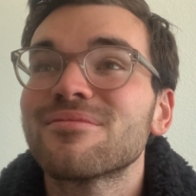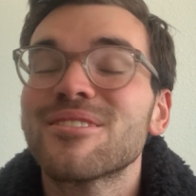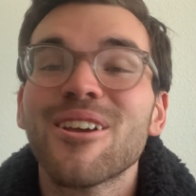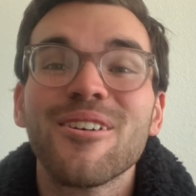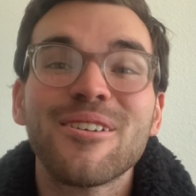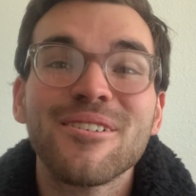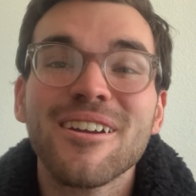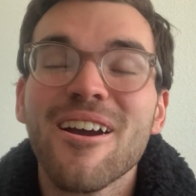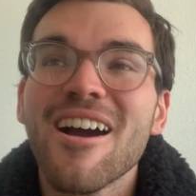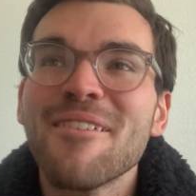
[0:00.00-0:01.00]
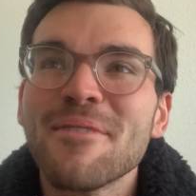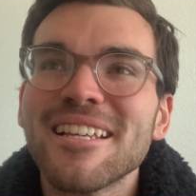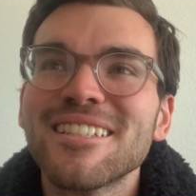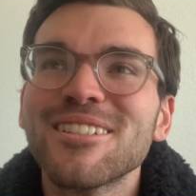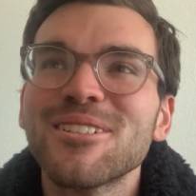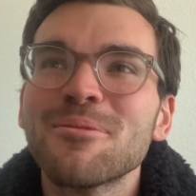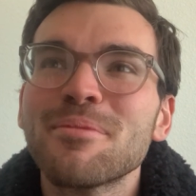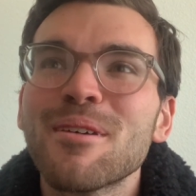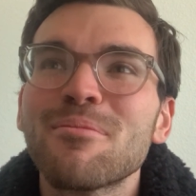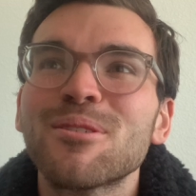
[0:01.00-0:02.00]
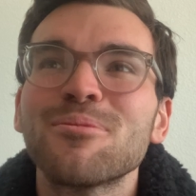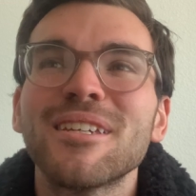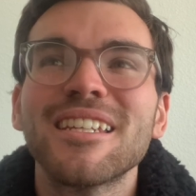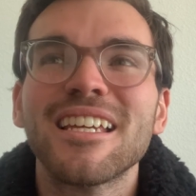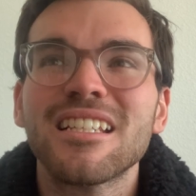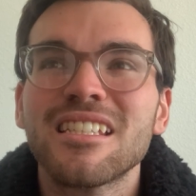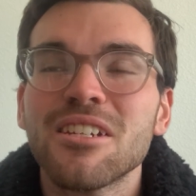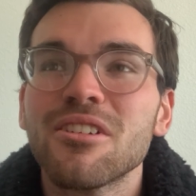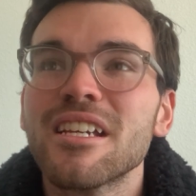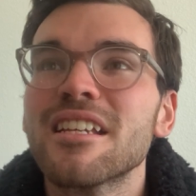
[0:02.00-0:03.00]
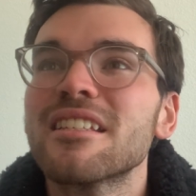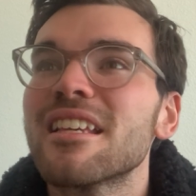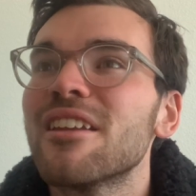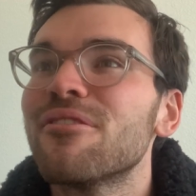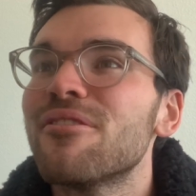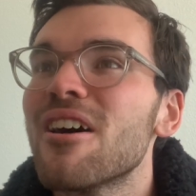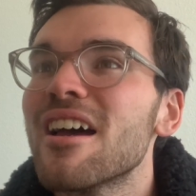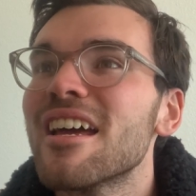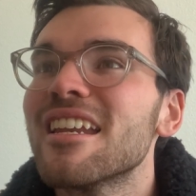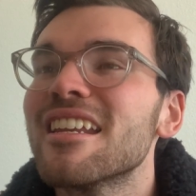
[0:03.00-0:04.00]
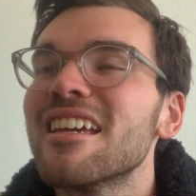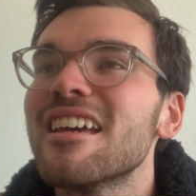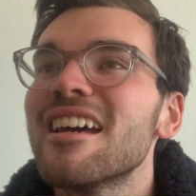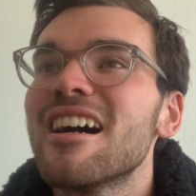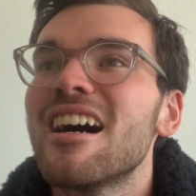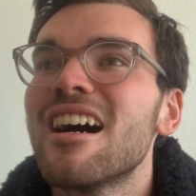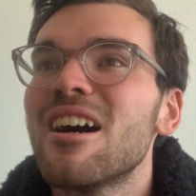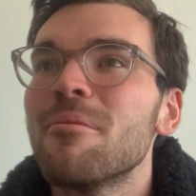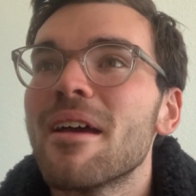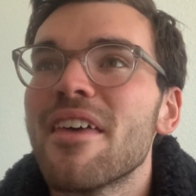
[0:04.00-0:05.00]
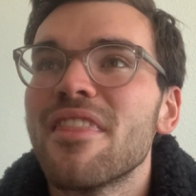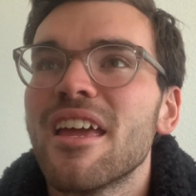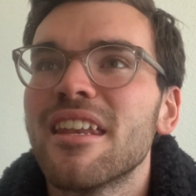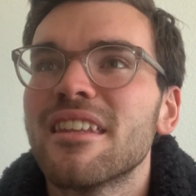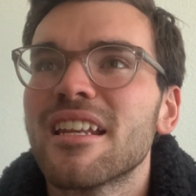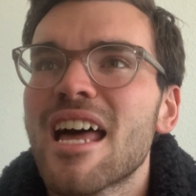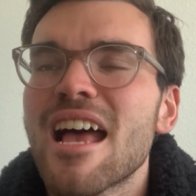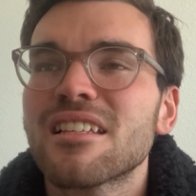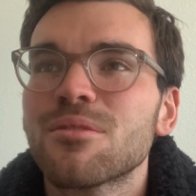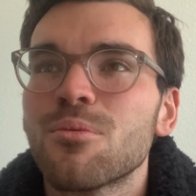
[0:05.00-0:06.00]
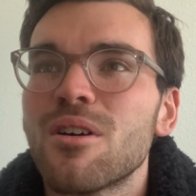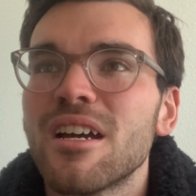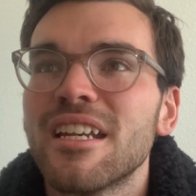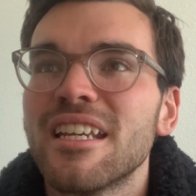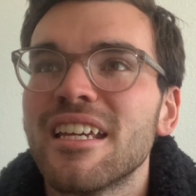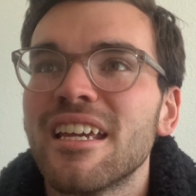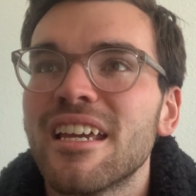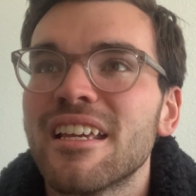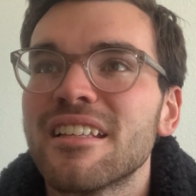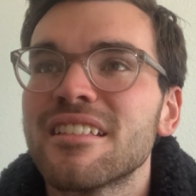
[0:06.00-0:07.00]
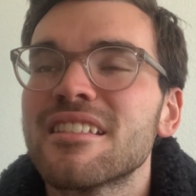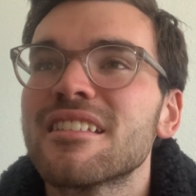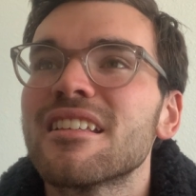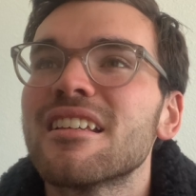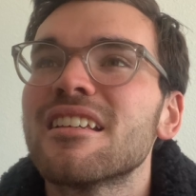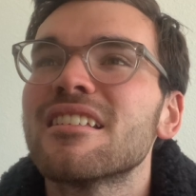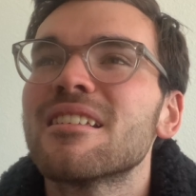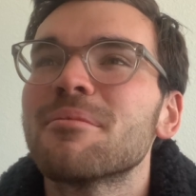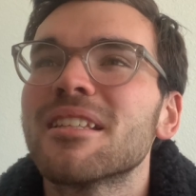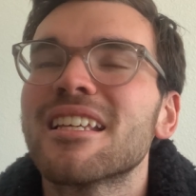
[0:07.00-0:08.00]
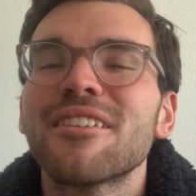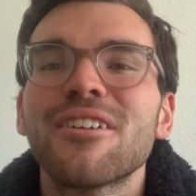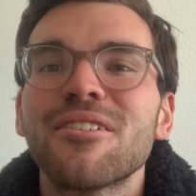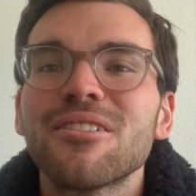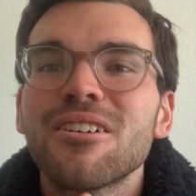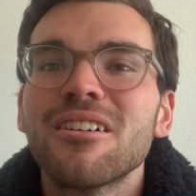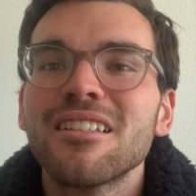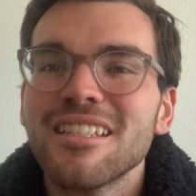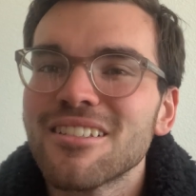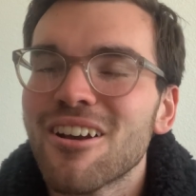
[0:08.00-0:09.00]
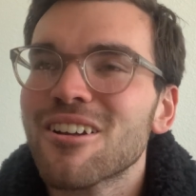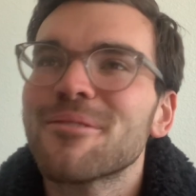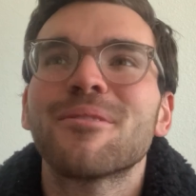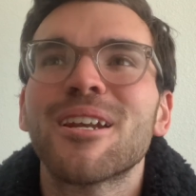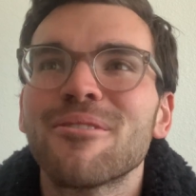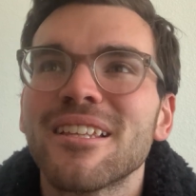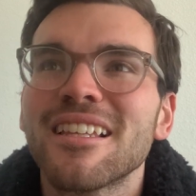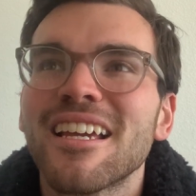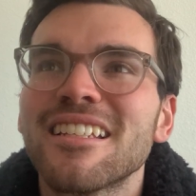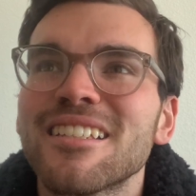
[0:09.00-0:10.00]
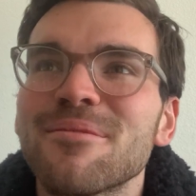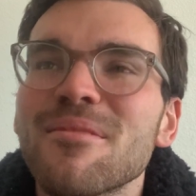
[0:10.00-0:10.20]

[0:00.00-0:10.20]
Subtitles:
So here we go. Mine's a little bit between like serious and fun. And then the last one is something that I found on TikTok that I really liked.